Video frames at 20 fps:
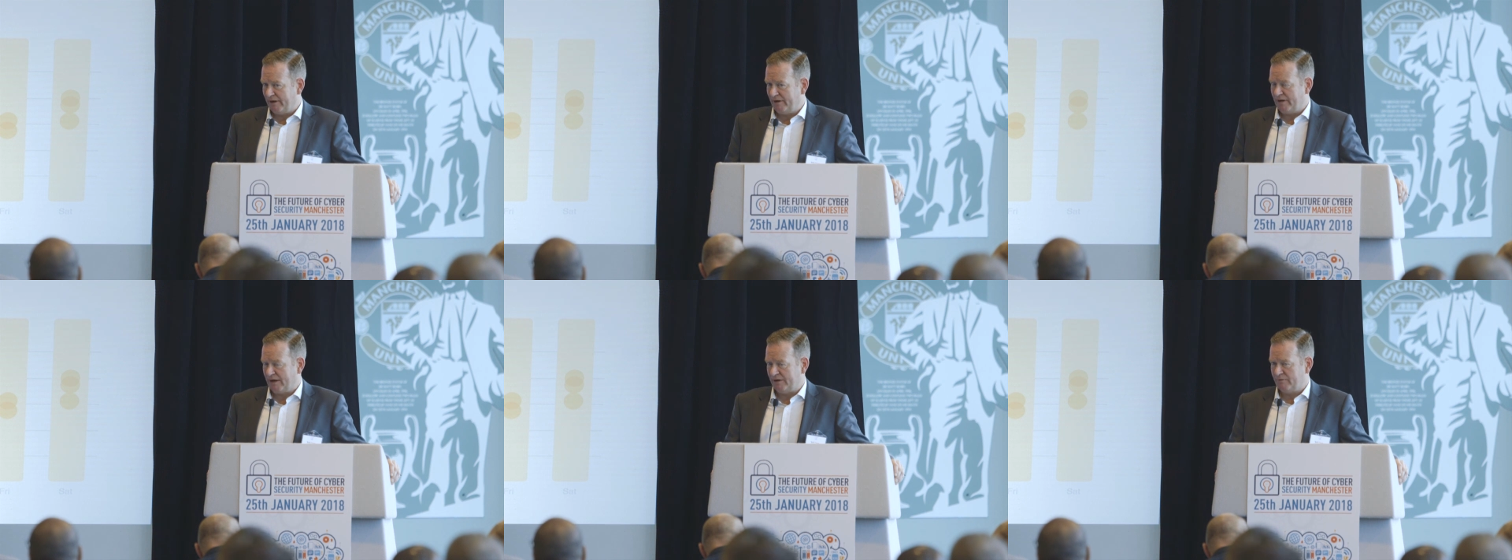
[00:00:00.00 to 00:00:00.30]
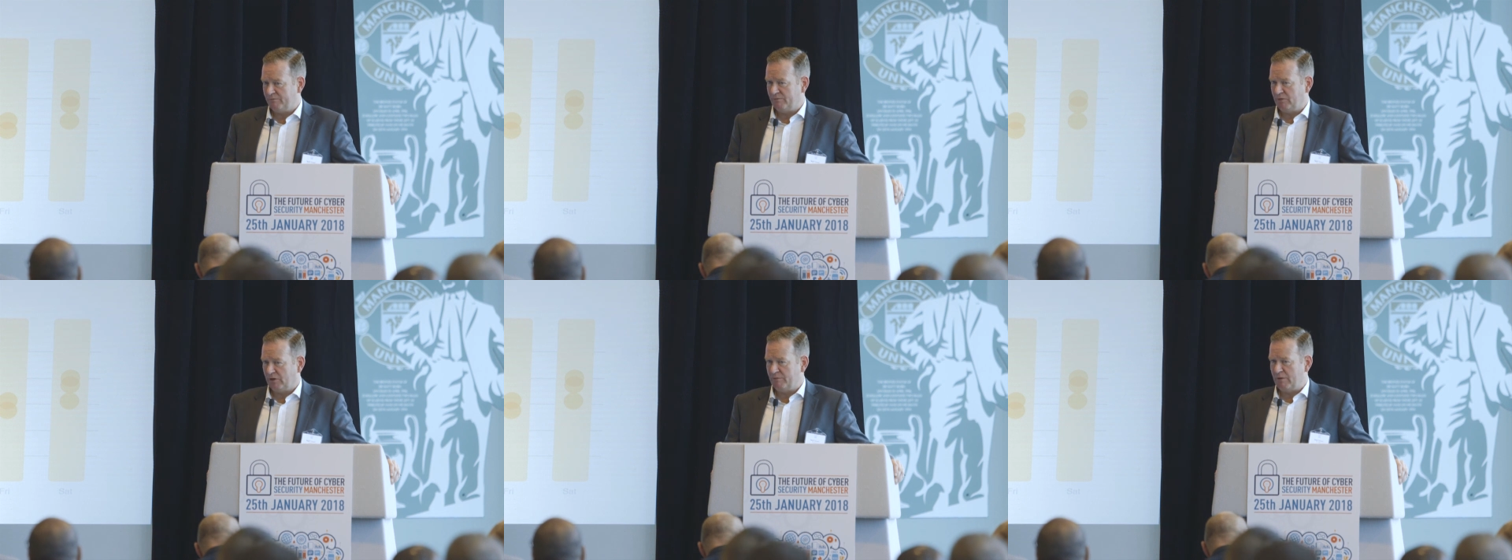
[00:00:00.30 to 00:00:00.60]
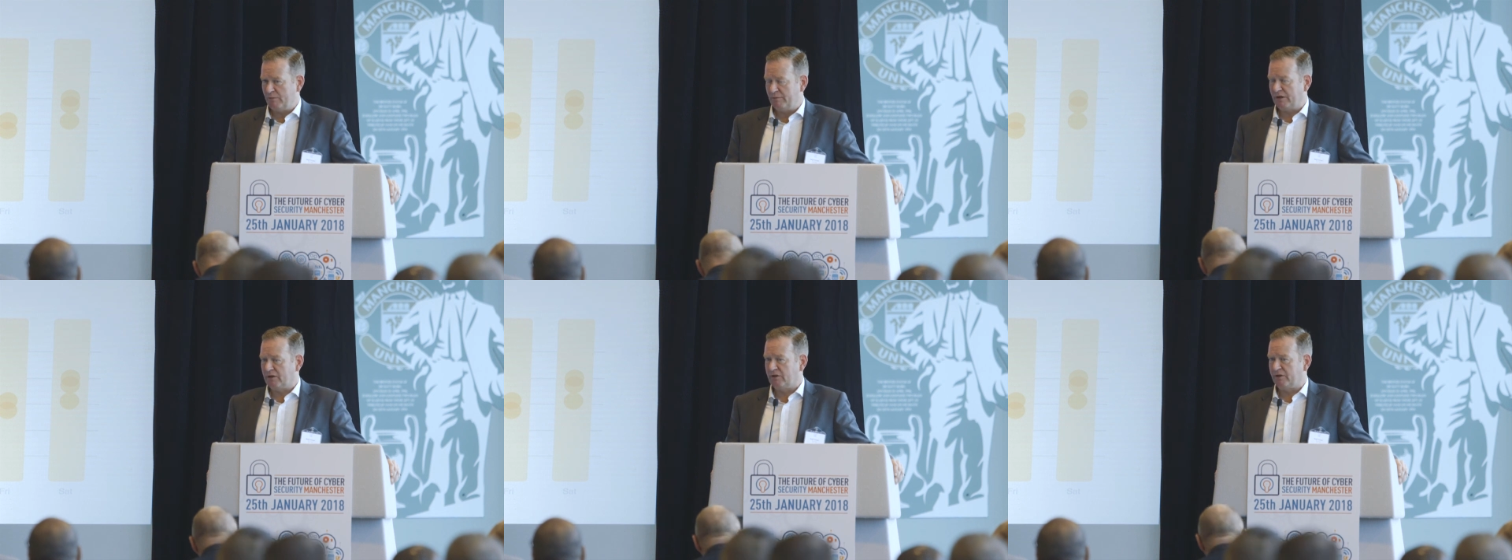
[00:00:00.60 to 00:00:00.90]
and let
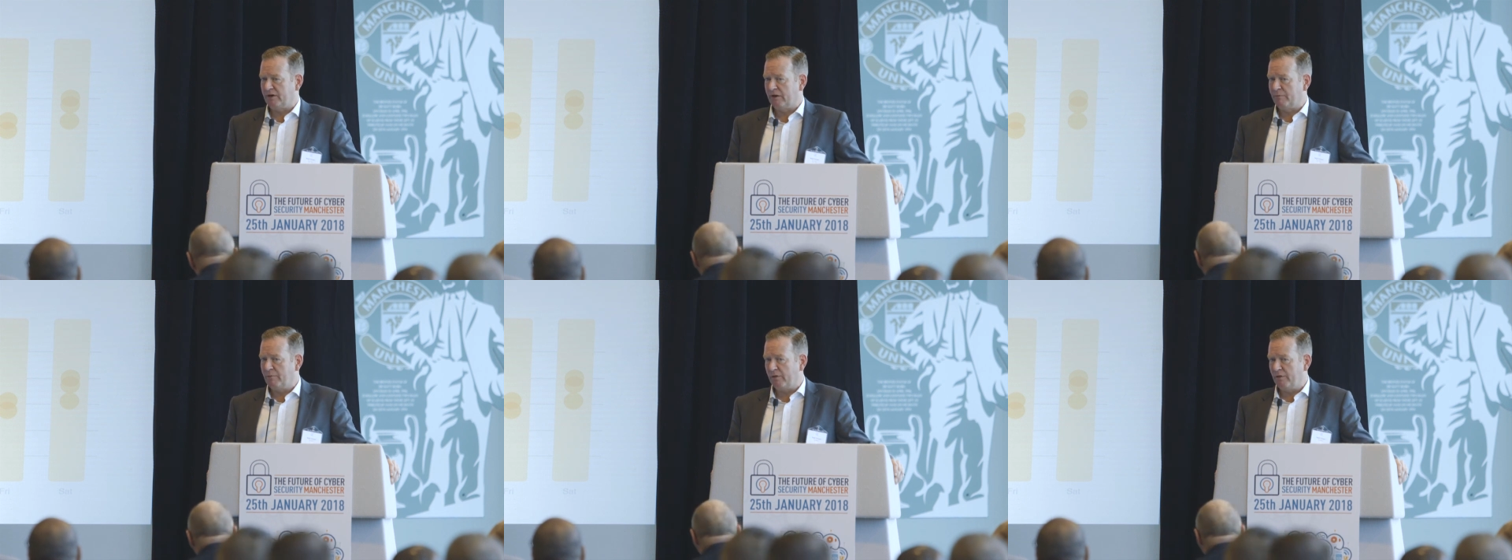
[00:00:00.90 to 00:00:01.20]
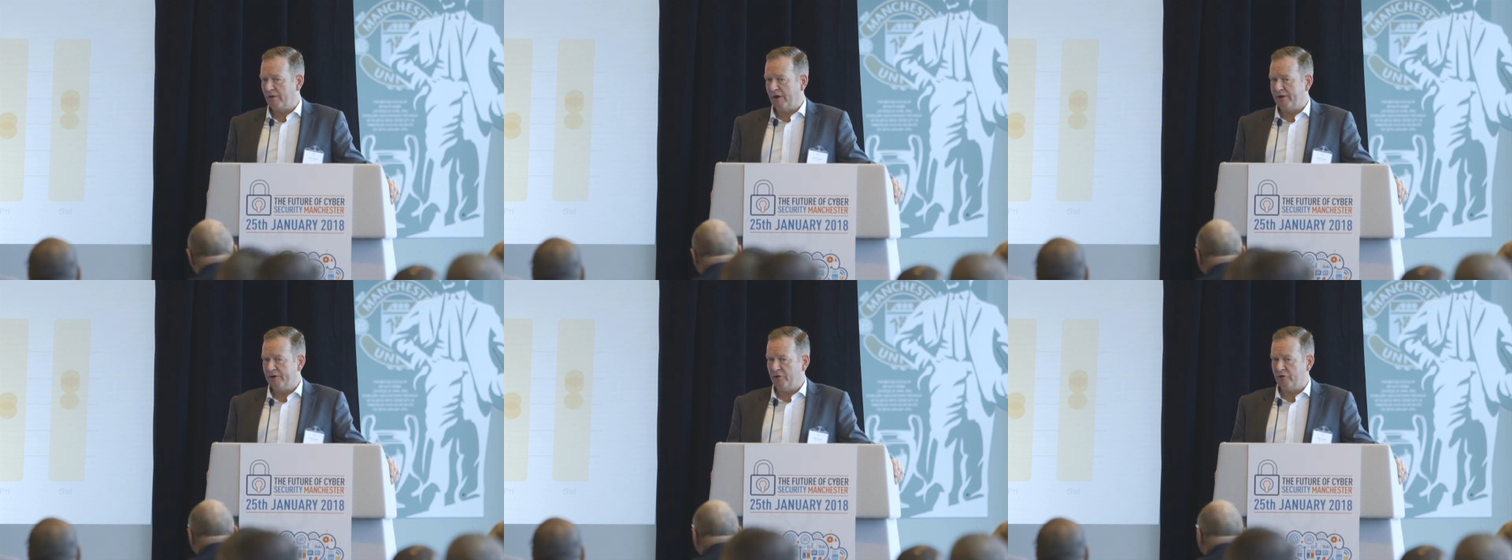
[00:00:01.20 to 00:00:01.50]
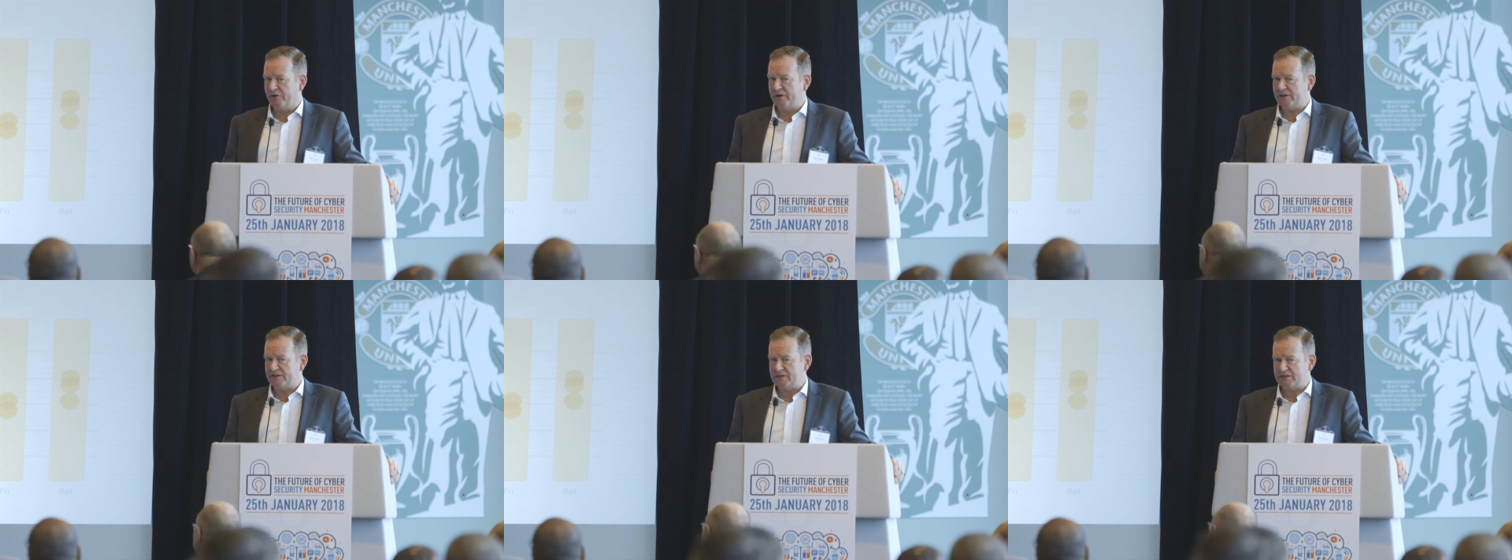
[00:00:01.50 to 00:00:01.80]
me be clear about that,
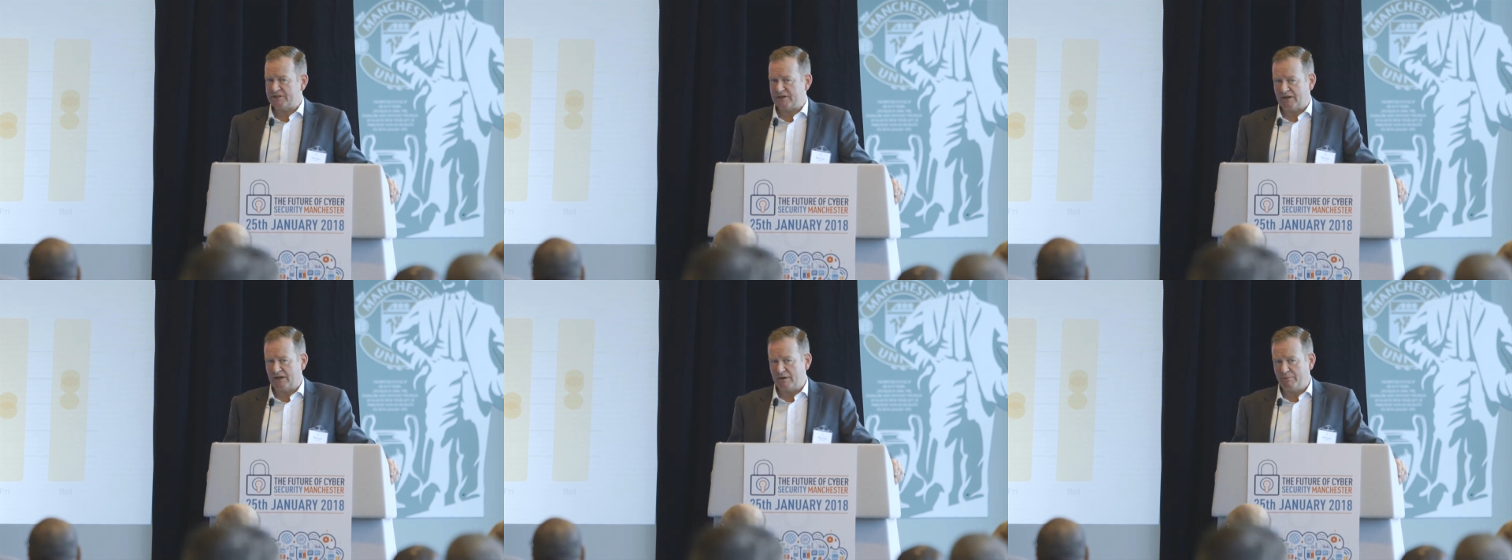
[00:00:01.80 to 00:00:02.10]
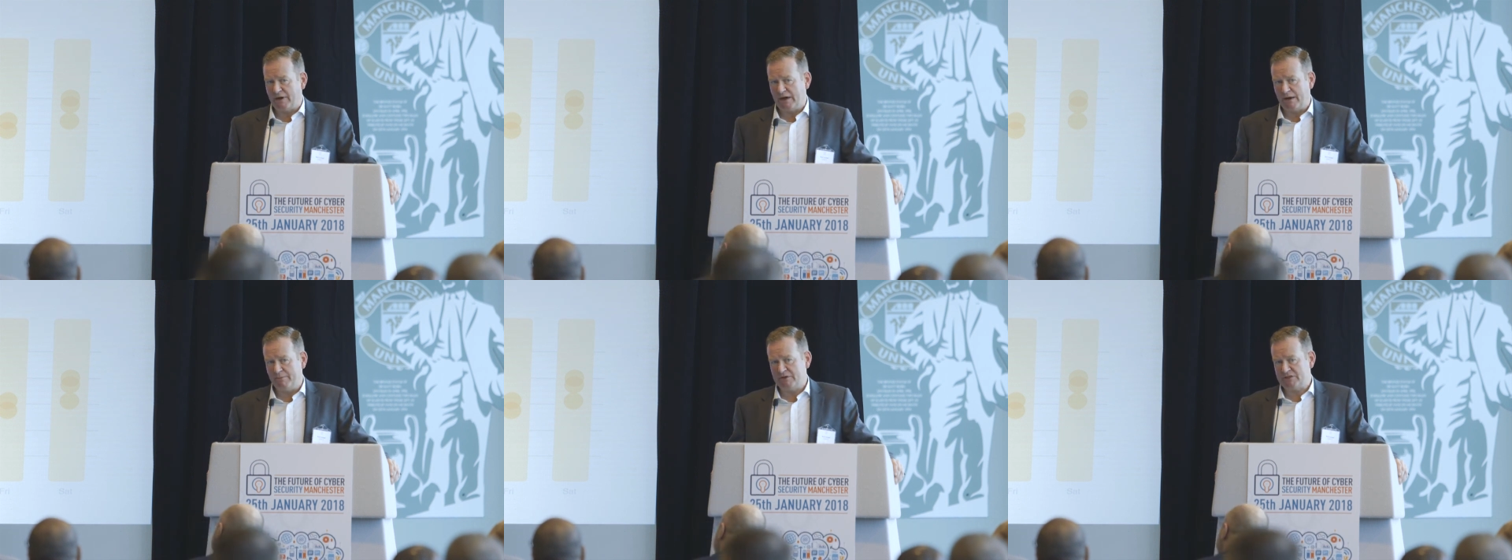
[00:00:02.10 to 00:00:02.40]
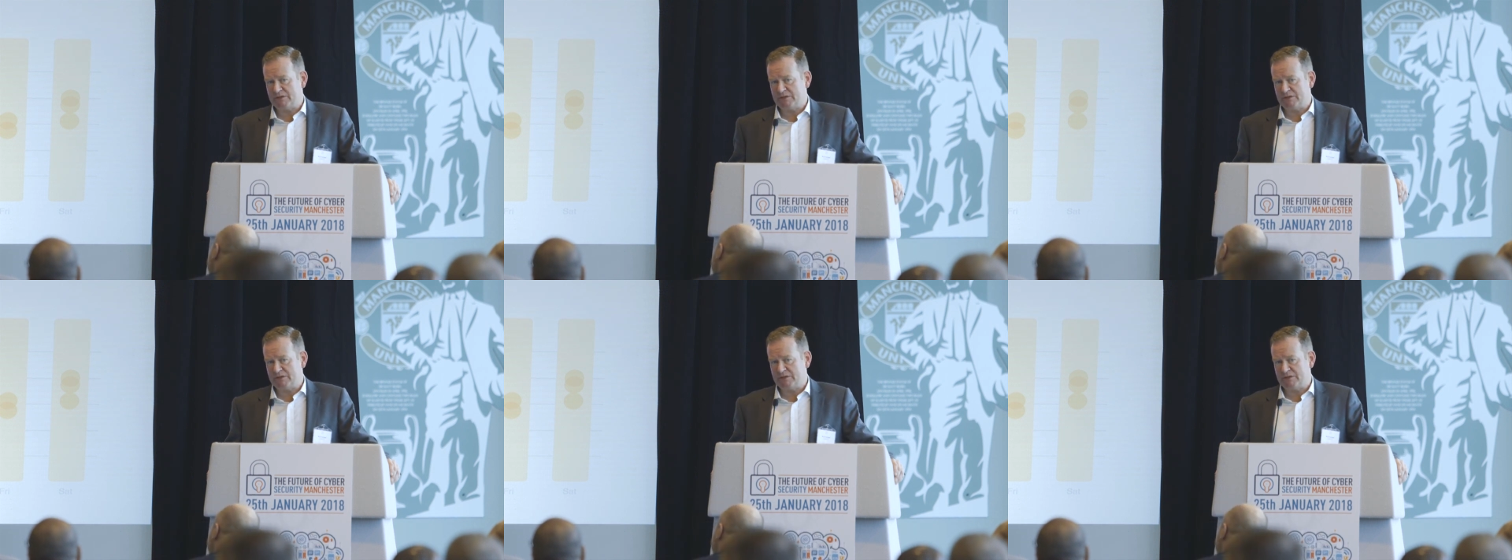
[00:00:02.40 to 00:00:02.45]
not necessarily bad,